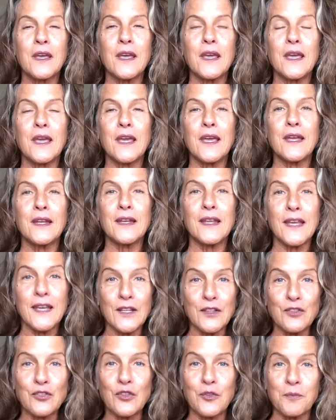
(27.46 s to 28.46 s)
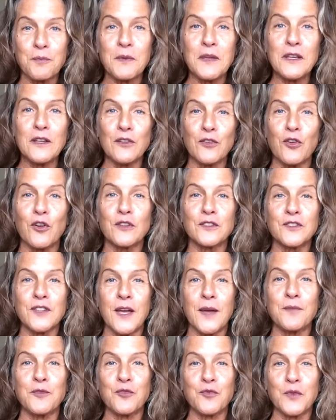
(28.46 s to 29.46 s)
And it took me a long
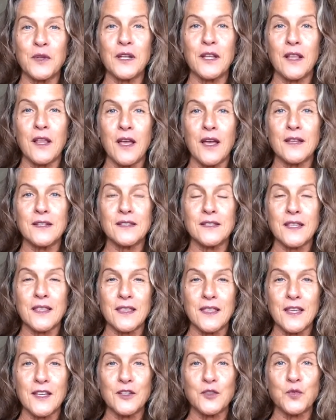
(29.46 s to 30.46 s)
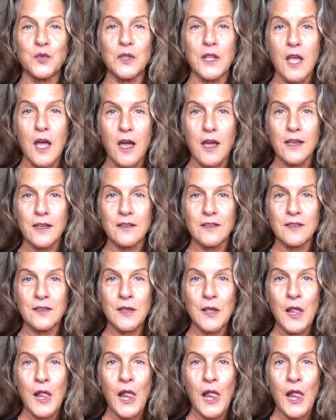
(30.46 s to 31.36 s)
time to realize that things were lies.